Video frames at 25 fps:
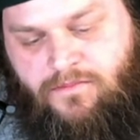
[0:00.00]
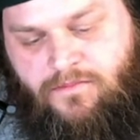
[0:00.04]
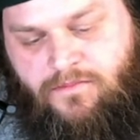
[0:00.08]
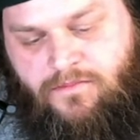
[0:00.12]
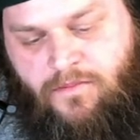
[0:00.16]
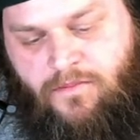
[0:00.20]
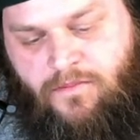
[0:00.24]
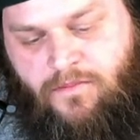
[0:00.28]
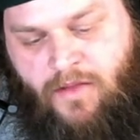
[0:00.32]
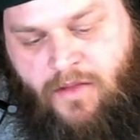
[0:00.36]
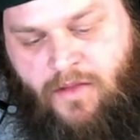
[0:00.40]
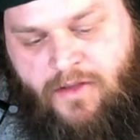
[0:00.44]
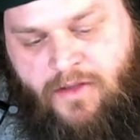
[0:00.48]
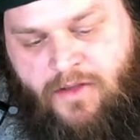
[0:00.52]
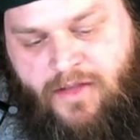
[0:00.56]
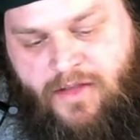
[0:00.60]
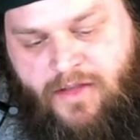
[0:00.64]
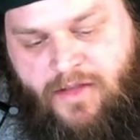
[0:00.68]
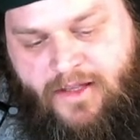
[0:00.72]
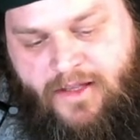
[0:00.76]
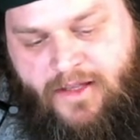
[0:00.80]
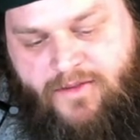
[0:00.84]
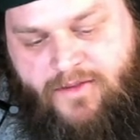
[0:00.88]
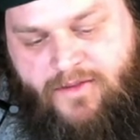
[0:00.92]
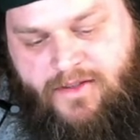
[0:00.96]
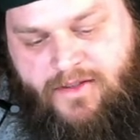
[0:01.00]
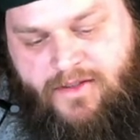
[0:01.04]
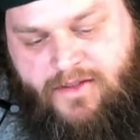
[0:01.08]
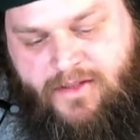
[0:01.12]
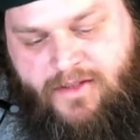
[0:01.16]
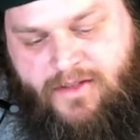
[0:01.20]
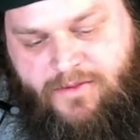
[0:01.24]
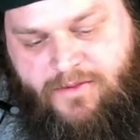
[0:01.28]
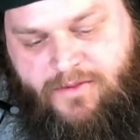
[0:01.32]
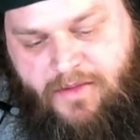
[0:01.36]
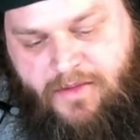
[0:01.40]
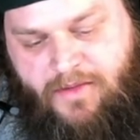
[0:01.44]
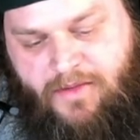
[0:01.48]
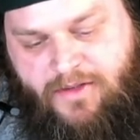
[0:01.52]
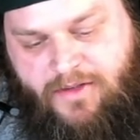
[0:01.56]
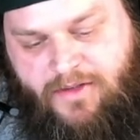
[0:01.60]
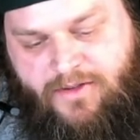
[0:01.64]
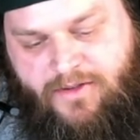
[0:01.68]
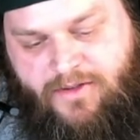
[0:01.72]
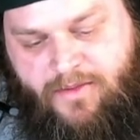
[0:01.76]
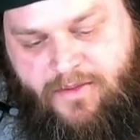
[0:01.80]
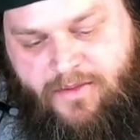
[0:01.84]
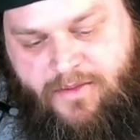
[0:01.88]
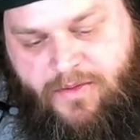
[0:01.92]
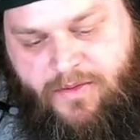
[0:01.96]
So that gives us this relationship
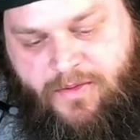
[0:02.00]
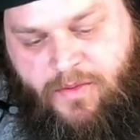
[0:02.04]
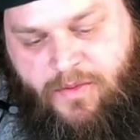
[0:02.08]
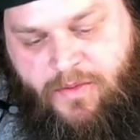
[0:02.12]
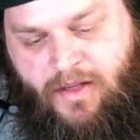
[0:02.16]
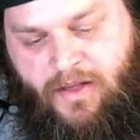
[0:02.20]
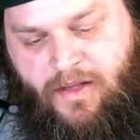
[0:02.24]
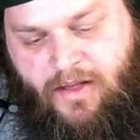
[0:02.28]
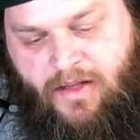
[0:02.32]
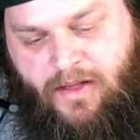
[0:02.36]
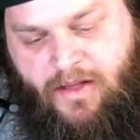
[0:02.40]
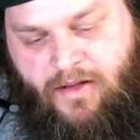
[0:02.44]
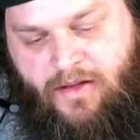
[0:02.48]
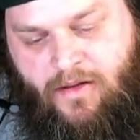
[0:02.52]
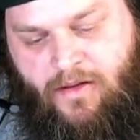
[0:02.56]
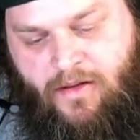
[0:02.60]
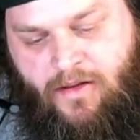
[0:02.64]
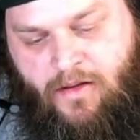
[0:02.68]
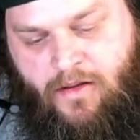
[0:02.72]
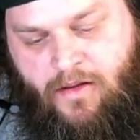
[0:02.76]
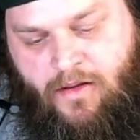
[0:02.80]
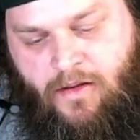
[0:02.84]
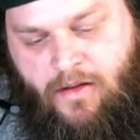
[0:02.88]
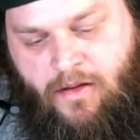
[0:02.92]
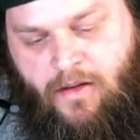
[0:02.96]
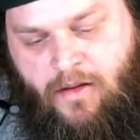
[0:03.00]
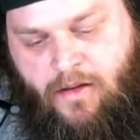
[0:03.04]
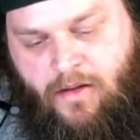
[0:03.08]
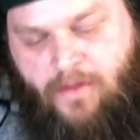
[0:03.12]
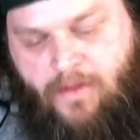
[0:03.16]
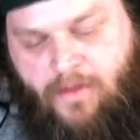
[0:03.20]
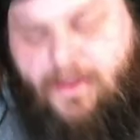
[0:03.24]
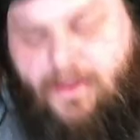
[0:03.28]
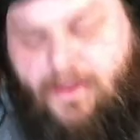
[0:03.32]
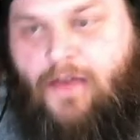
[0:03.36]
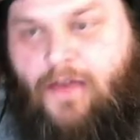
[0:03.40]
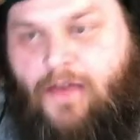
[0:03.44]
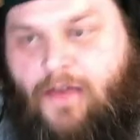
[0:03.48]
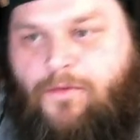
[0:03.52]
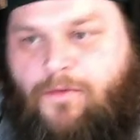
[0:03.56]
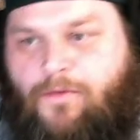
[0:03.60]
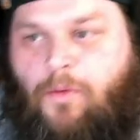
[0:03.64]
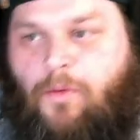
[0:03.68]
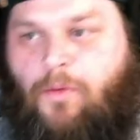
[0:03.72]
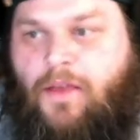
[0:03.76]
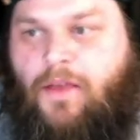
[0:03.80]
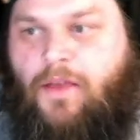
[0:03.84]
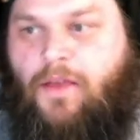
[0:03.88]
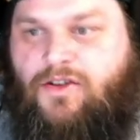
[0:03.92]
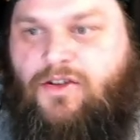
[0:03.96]
between the K of
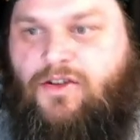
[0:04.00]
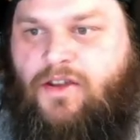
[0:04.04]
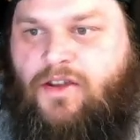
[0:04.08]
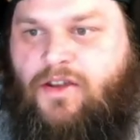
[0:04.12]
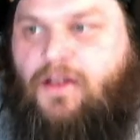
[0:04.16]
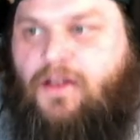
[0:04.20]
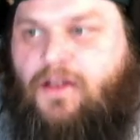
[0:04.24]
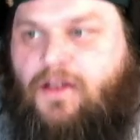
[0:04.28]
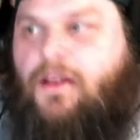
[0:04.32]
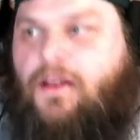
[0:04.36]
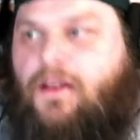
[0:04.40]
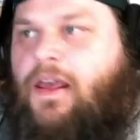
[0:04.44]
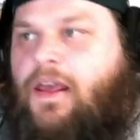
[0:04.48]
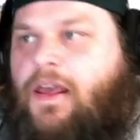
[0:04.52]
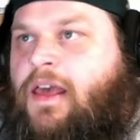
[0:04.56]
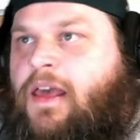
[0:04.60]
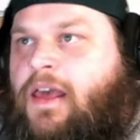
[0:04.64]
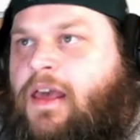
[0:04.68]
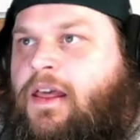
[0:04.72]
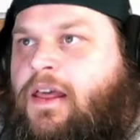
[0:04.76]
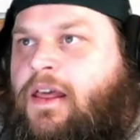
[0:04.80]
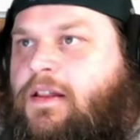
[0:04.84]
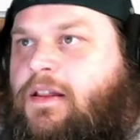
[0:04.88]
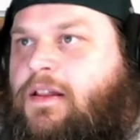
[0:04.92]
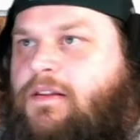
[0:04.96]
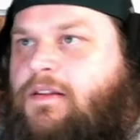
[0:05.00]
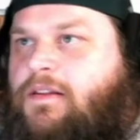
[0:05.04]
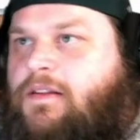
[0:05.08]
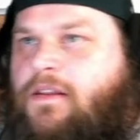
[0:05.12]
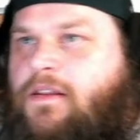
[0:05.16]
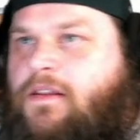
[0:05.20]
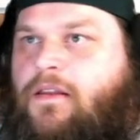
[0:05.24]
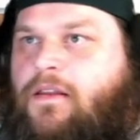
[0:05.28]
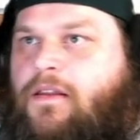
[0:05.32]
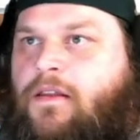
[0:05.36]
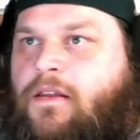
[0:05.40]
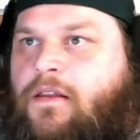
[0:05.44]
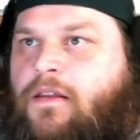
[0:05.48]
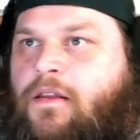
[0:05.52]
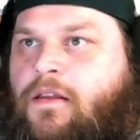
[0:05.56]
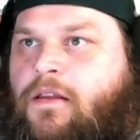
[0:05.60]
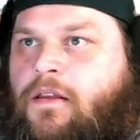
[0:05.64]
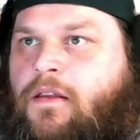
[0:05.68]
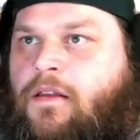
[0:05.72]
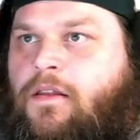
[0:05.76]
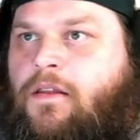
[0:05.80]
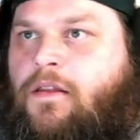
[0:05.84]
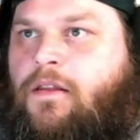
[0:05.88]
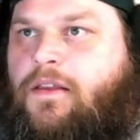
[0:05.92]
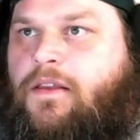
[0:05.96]
formation and the
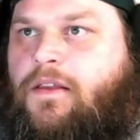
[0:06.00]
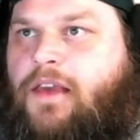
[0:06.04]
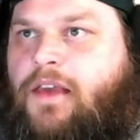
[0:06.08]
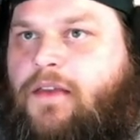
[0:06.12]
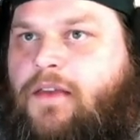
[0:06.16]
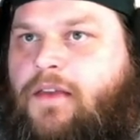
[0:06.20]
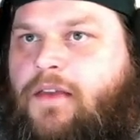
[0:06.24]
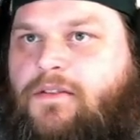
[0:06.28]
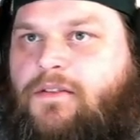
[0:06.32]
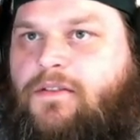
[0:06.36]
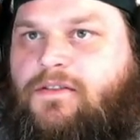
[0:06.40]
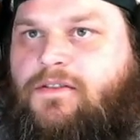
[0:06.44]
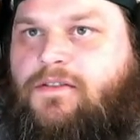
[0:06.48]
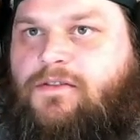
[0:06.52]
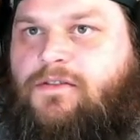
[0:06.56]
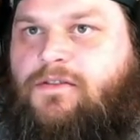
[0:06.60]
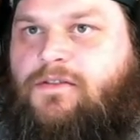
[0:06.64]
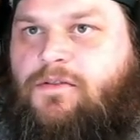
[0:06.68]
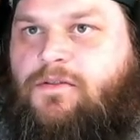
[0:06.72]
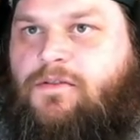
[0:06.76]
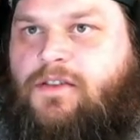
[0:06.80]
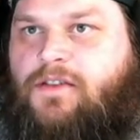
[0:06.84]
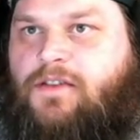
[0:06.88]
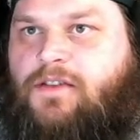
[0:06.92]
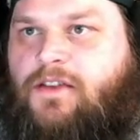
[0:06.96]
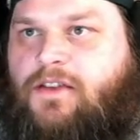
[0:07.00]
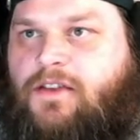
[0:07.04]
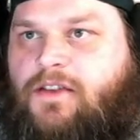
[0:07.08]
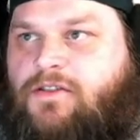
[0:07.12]
K of dissociation.